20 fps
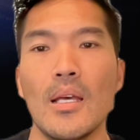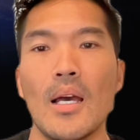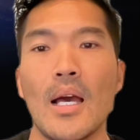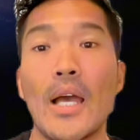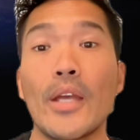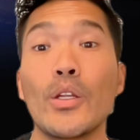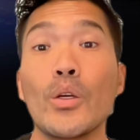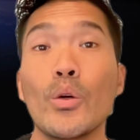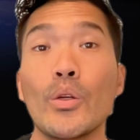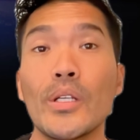I
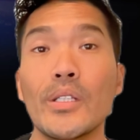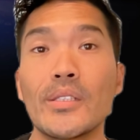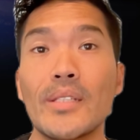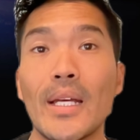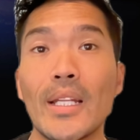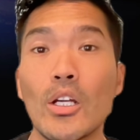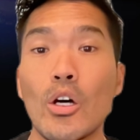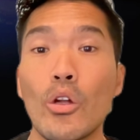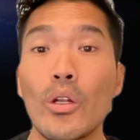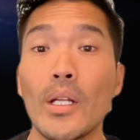noticed
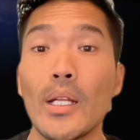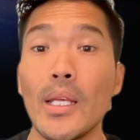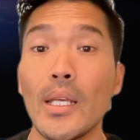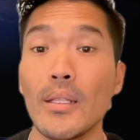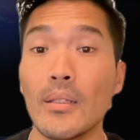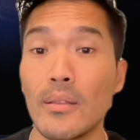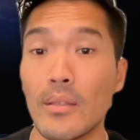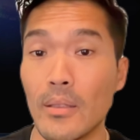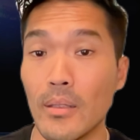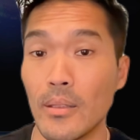that on
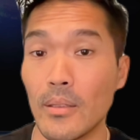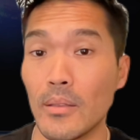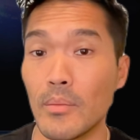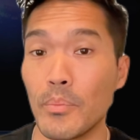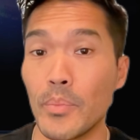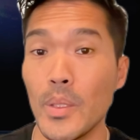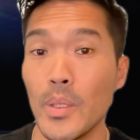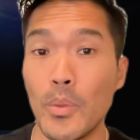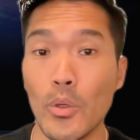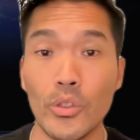LinkedIn,
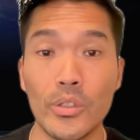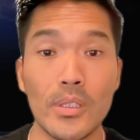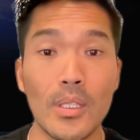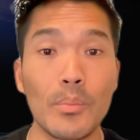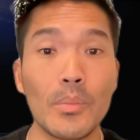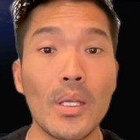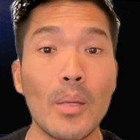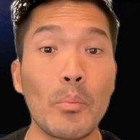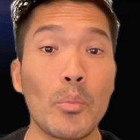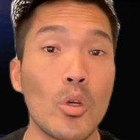people
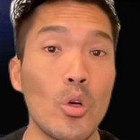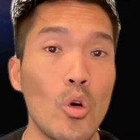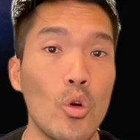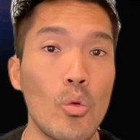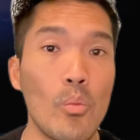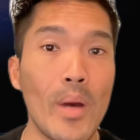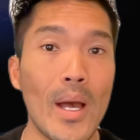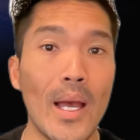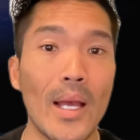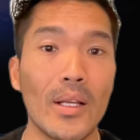sometimes go
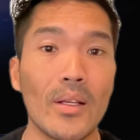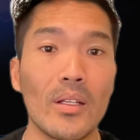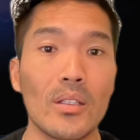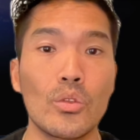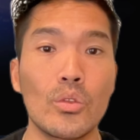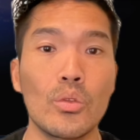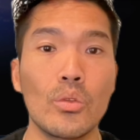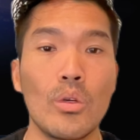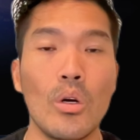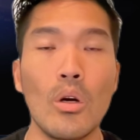back
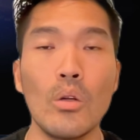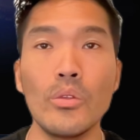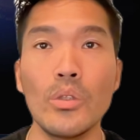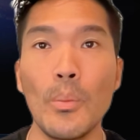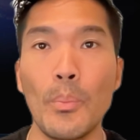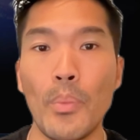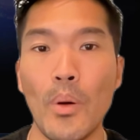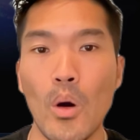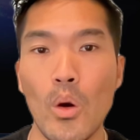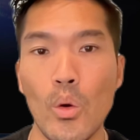to older
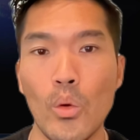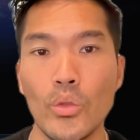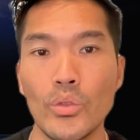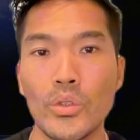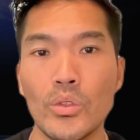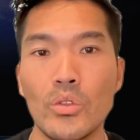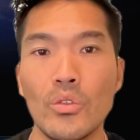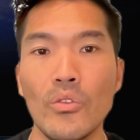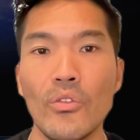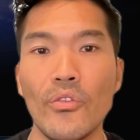posts
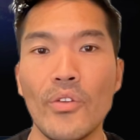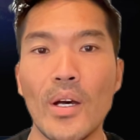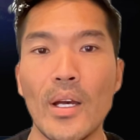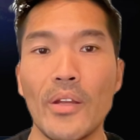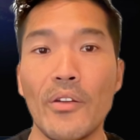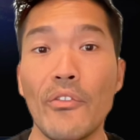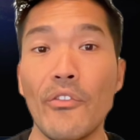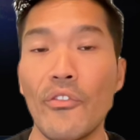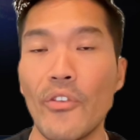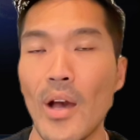to
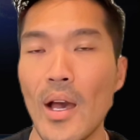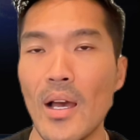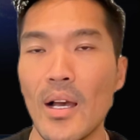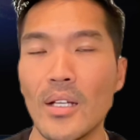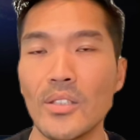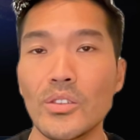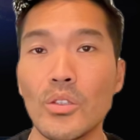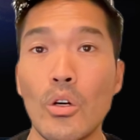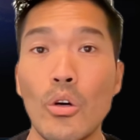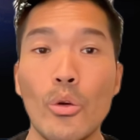find
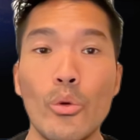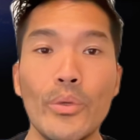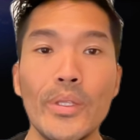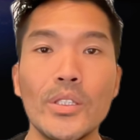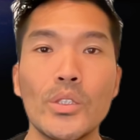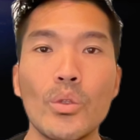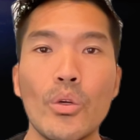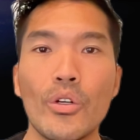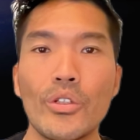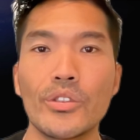files or
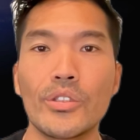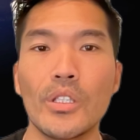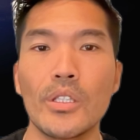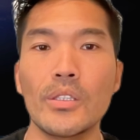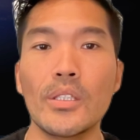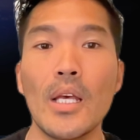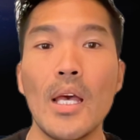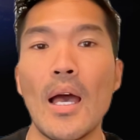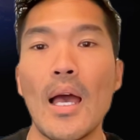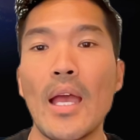
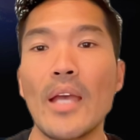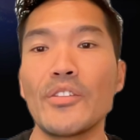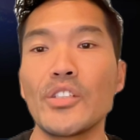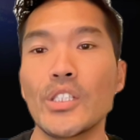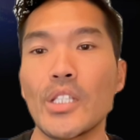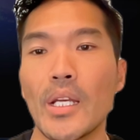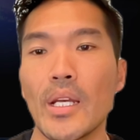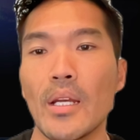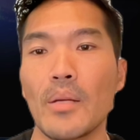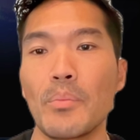resources I've
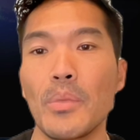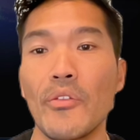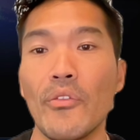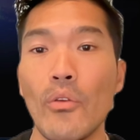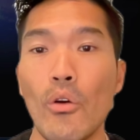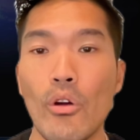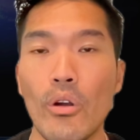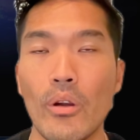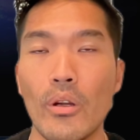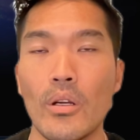shared
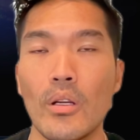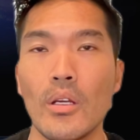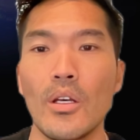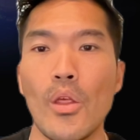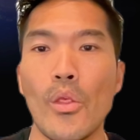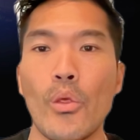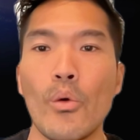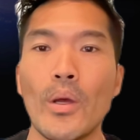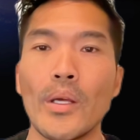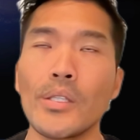before.
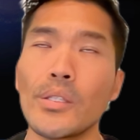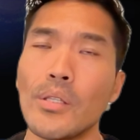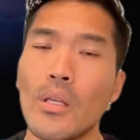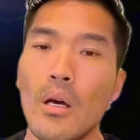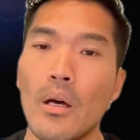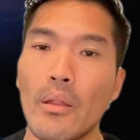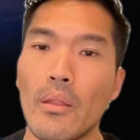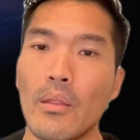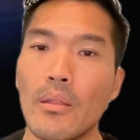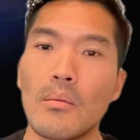So I
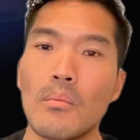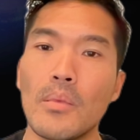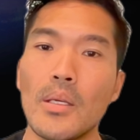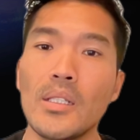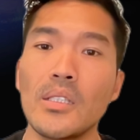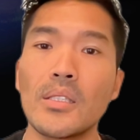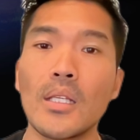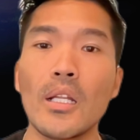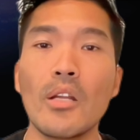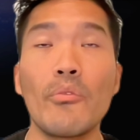thought,
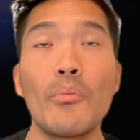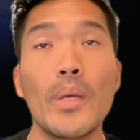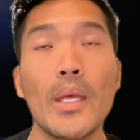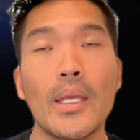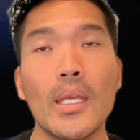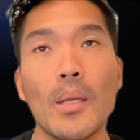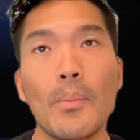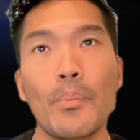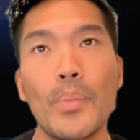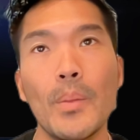instead of
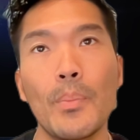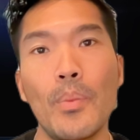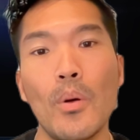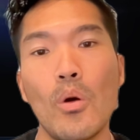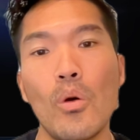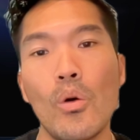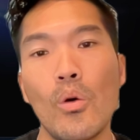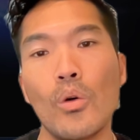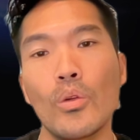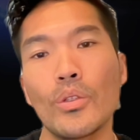making
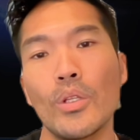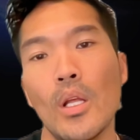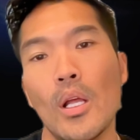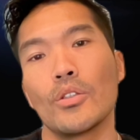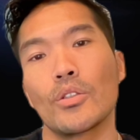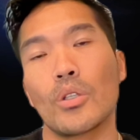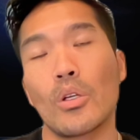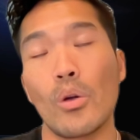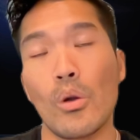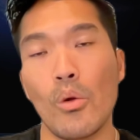people
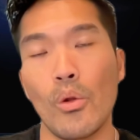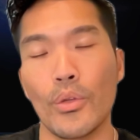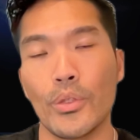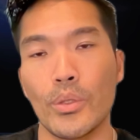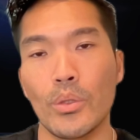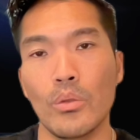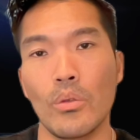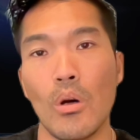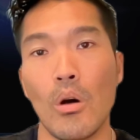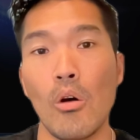scroll
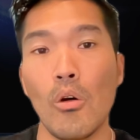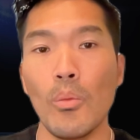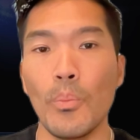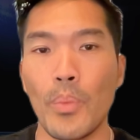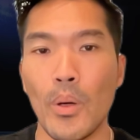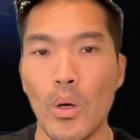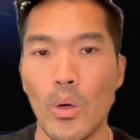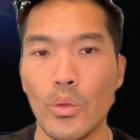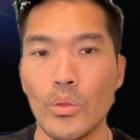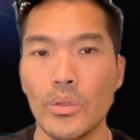through old
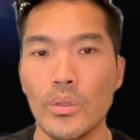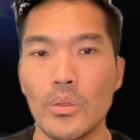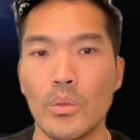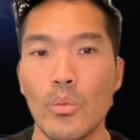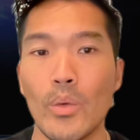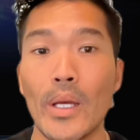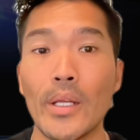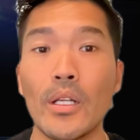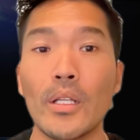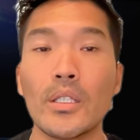posts,
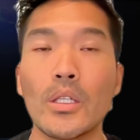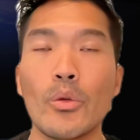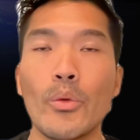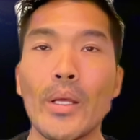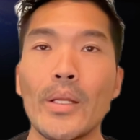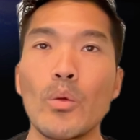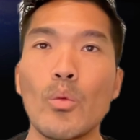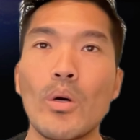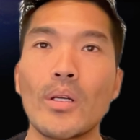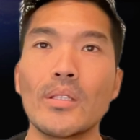why not
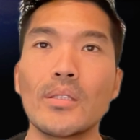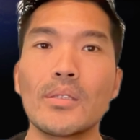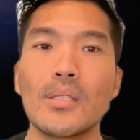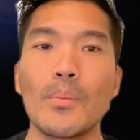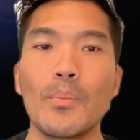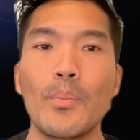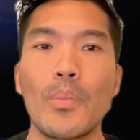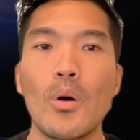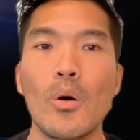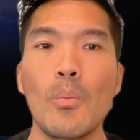create one
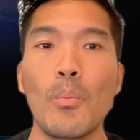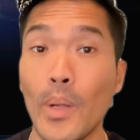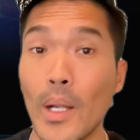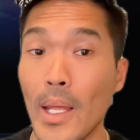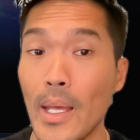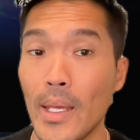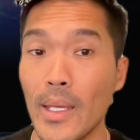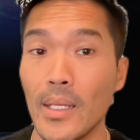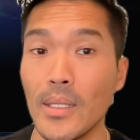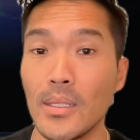simple
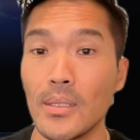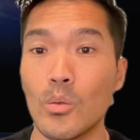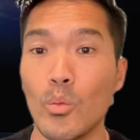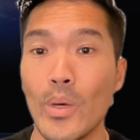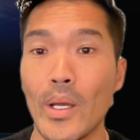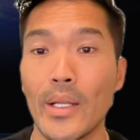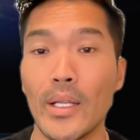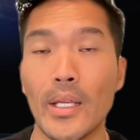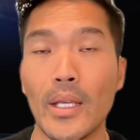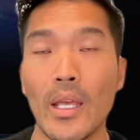place
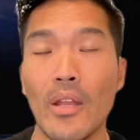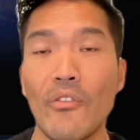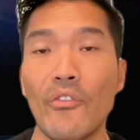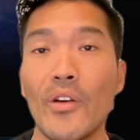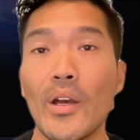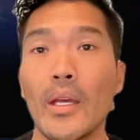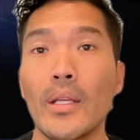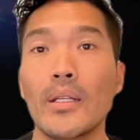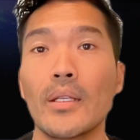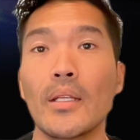where they can
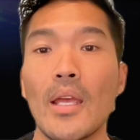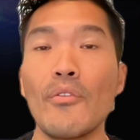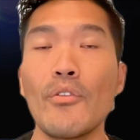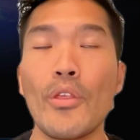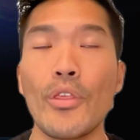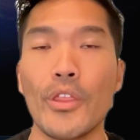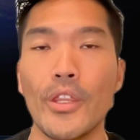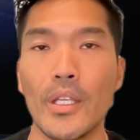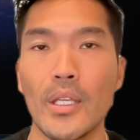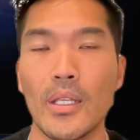find
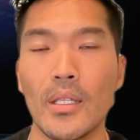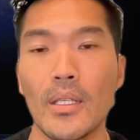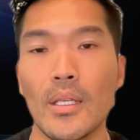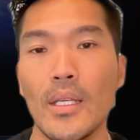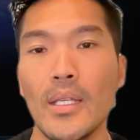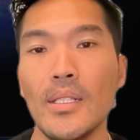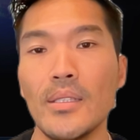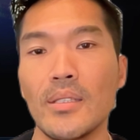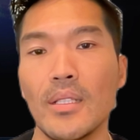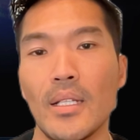everything
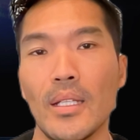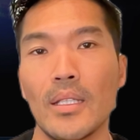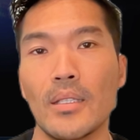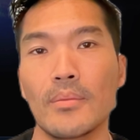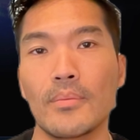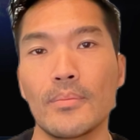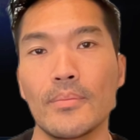easily?